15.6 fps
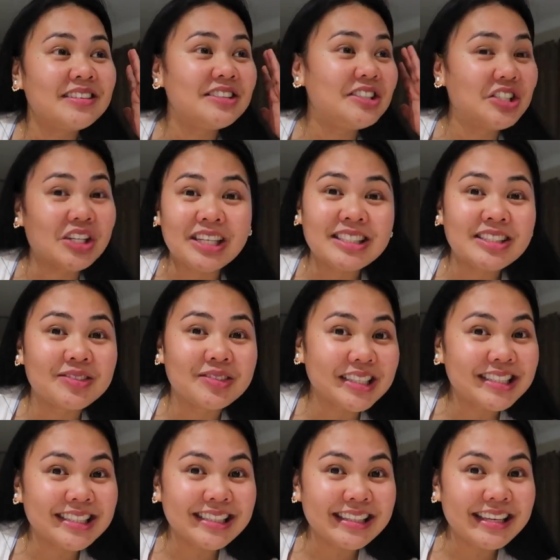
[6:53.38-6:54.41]
just
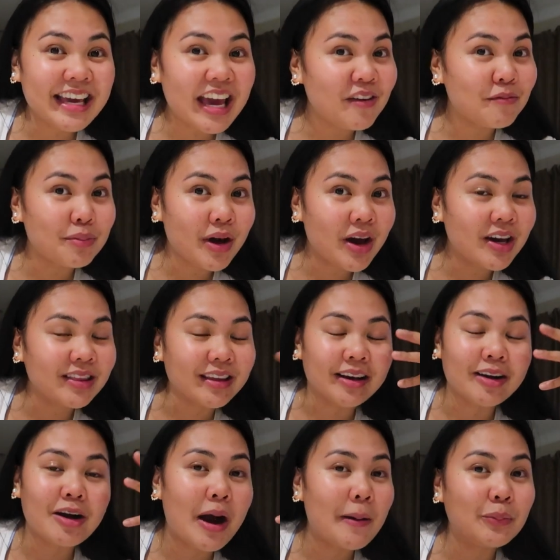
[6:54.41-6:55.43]
recently gave birth,
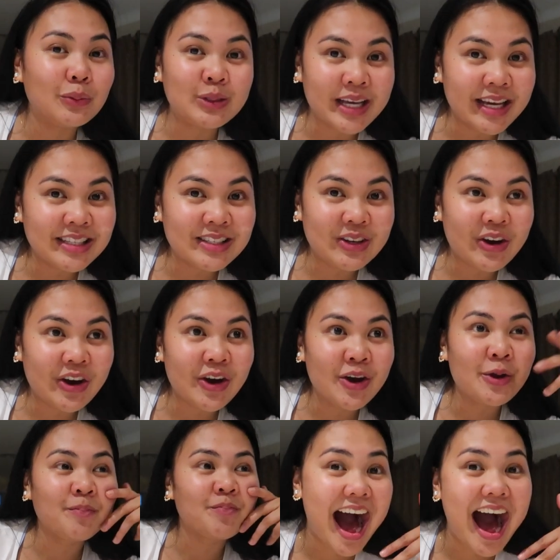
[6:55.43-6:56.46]
like a couple days
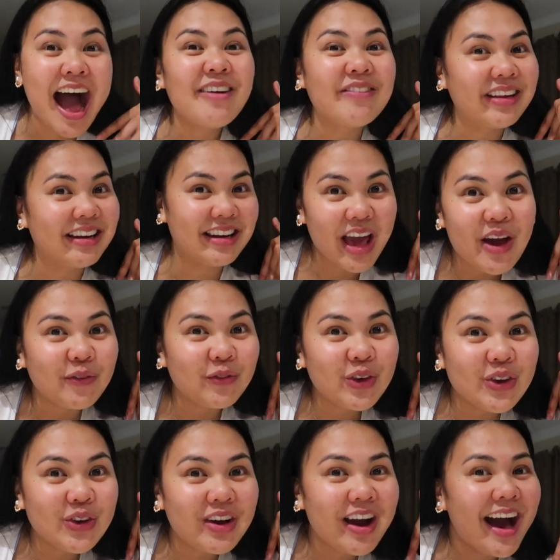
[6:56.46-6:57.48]
ago. I have a
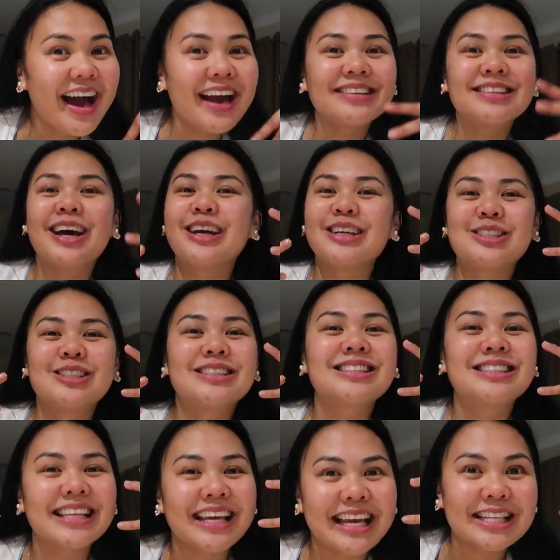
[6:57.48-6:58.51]
nephew, guys. Like, it's
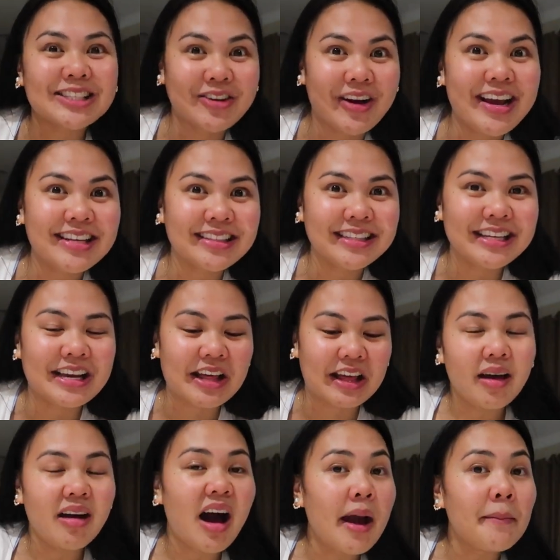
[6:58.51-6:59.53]
just, it's crazy.
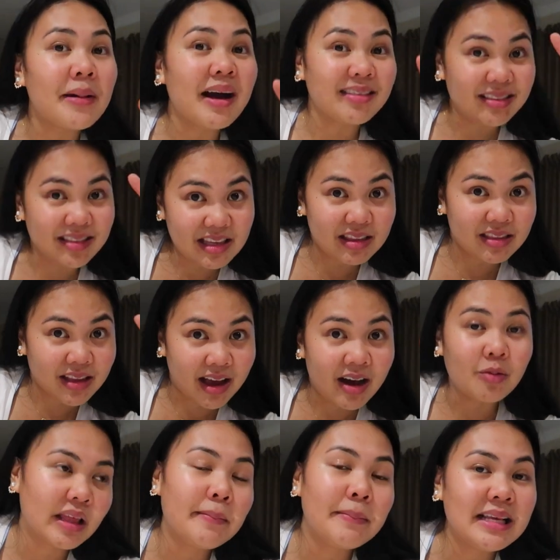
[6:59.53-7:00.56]
Like, I'm a
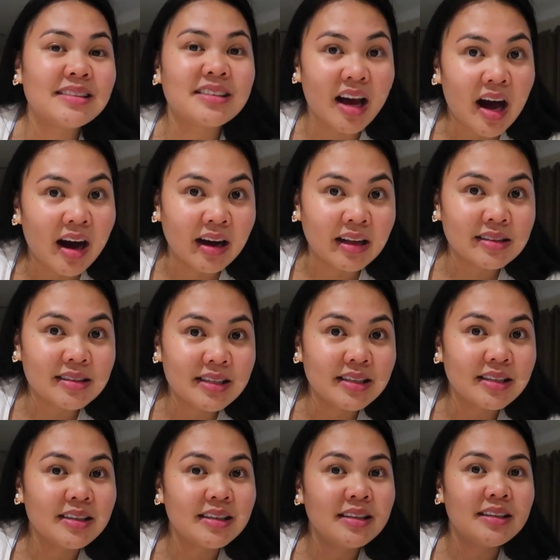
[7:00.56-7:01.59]
tita. It means aunt,
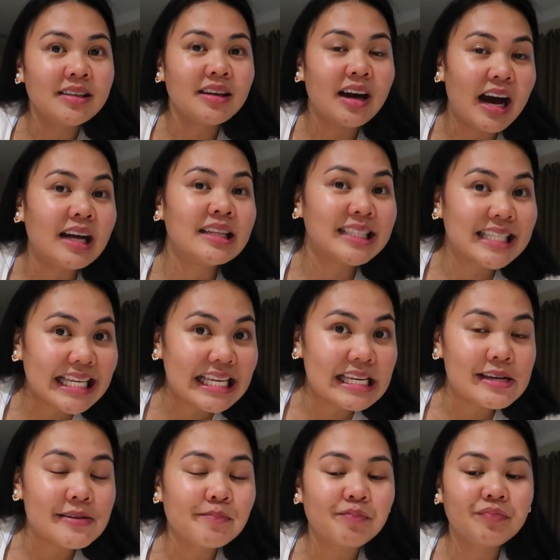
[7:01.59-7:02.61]

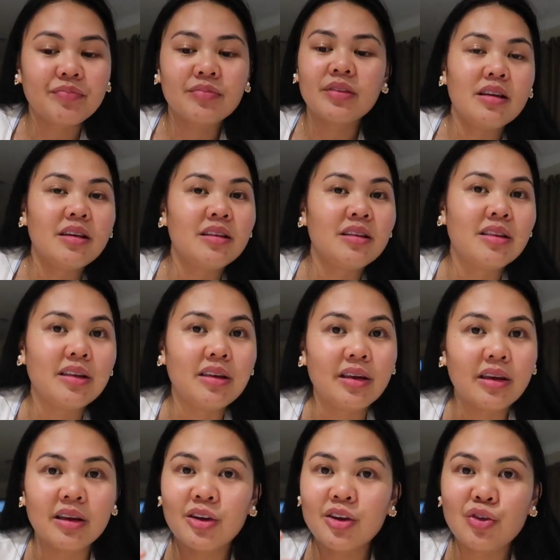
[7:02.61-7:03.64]
auntie in
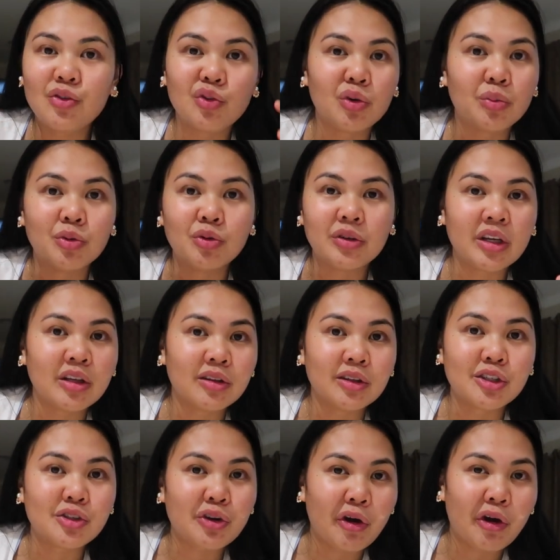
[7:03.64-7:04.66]
the normal
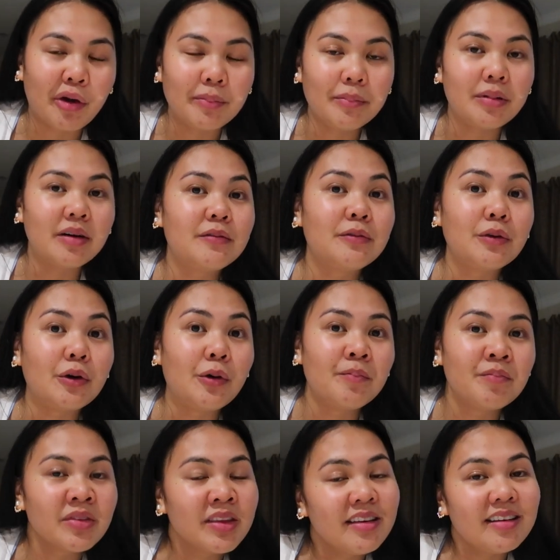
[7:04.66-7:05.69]
English term.
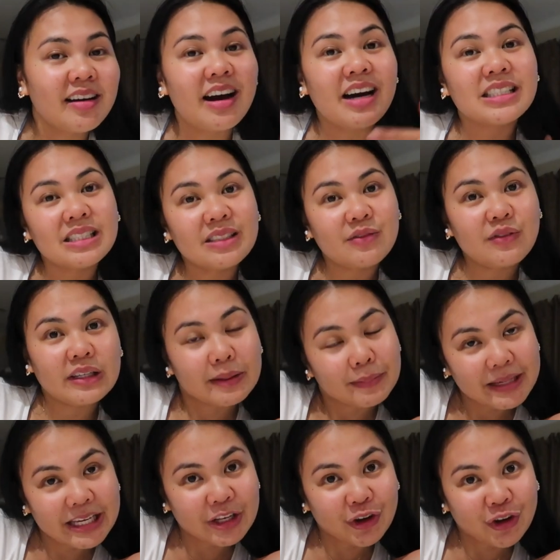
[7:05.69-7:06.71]
for us
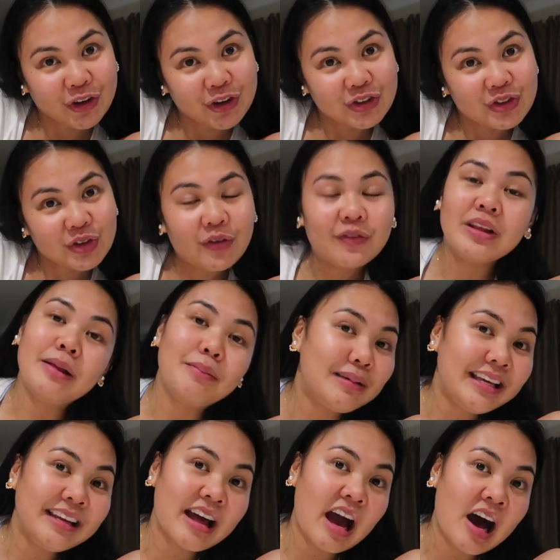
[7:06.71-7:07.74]
Filipinos or
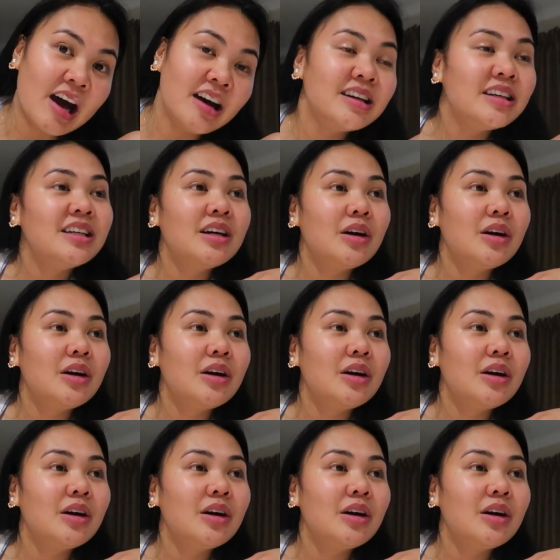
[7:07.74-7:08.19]
Filipina,